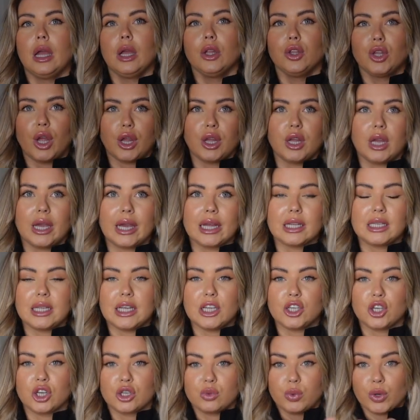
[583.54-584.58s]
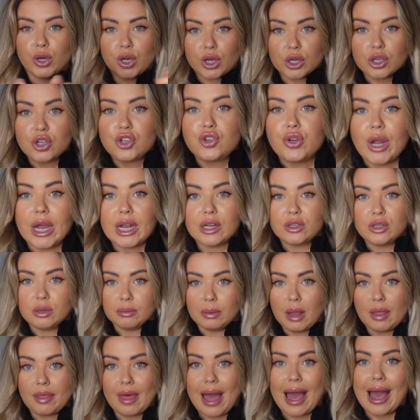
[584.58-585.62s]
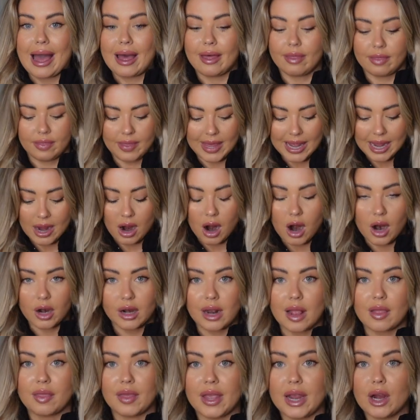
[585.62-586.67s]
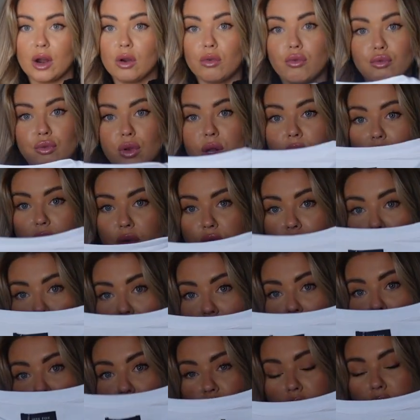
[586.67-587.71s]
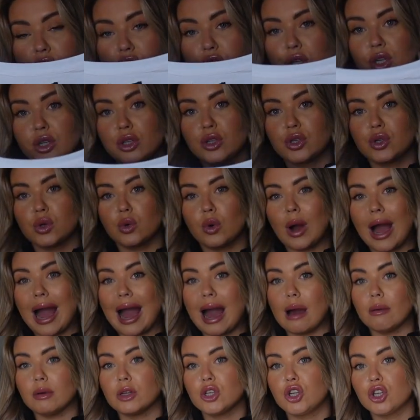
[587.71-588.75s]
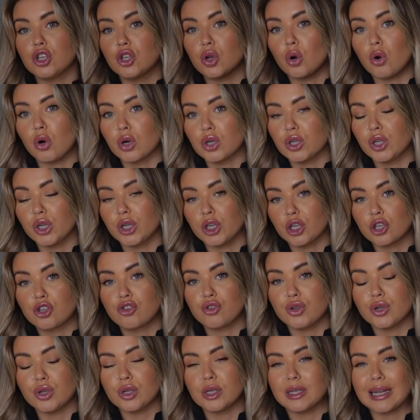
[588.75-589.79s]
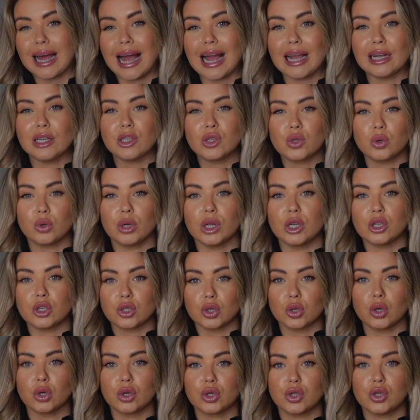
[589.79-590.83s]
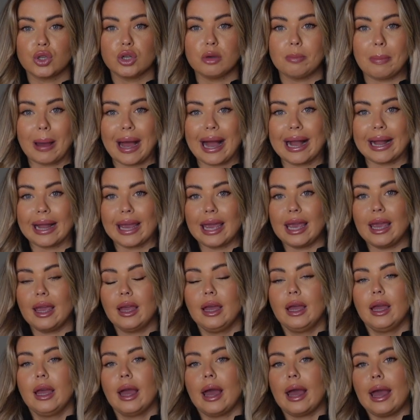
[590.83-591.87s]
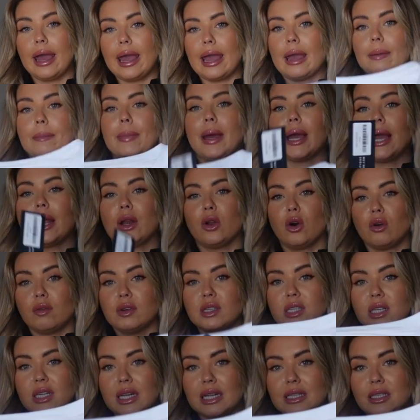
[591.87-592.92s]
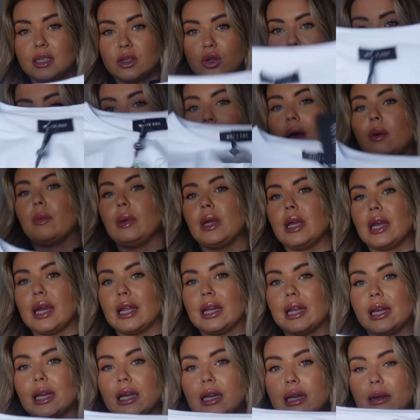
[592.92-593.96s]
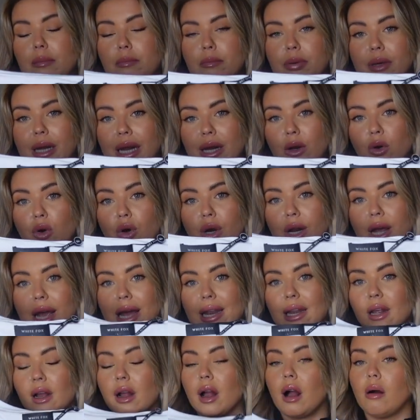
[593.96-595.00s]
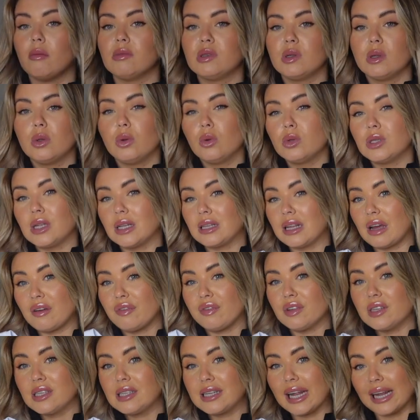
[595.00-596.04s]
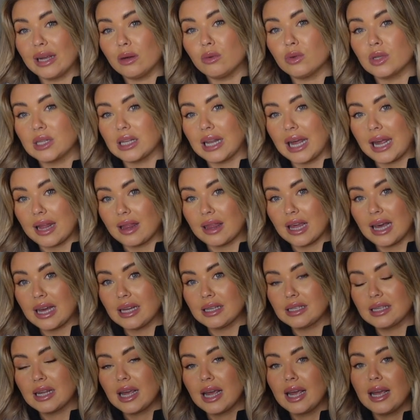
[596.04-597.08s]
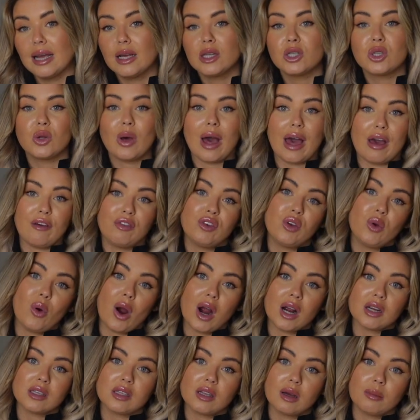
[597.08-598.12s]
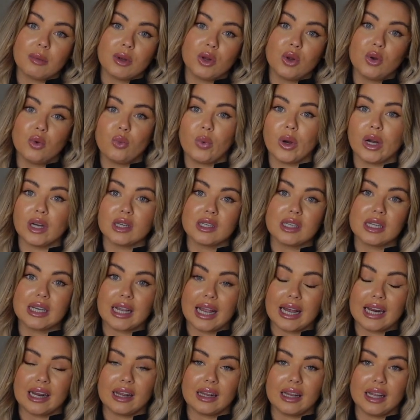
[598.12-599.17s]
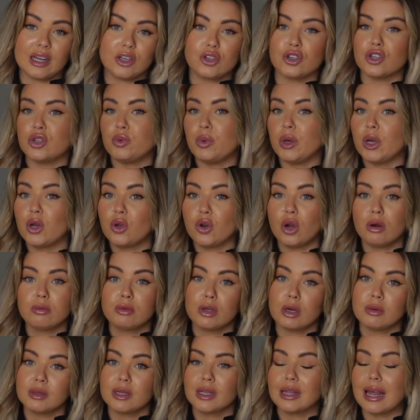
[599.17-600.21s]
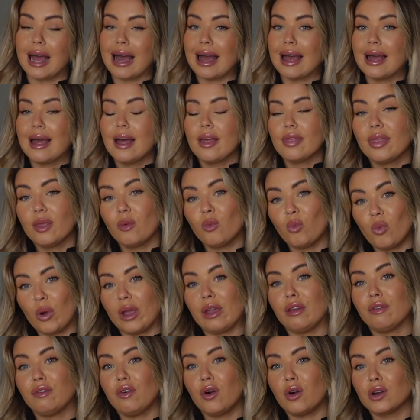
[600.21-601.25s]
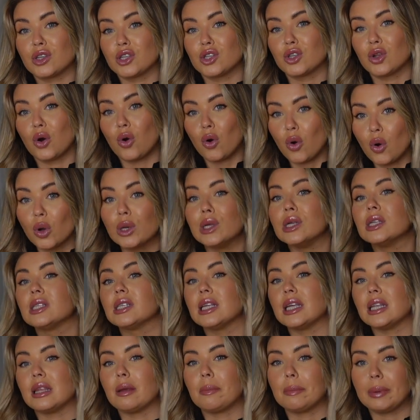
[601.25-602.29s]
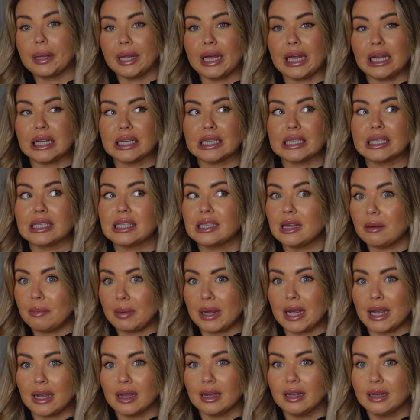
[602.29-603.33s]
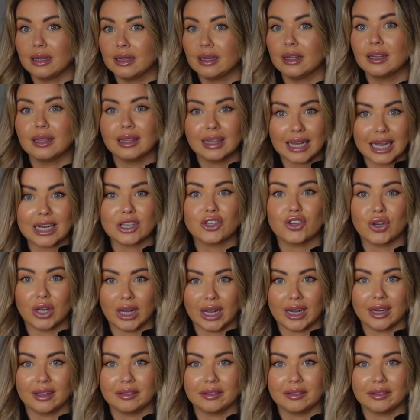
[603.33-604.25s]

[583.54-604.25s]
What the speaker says: now you get t-shirts where you can stretch them like that. They aren't. They are really, really structured. So I would just order your true size so that it's not too baggy. And obviously this has got that wee kind of green print on it, and it comes with loads of different styles like this. So if you are someone who wears like kind of like just wee crop tops like that, then Whitefox is honestly the place to be, literally.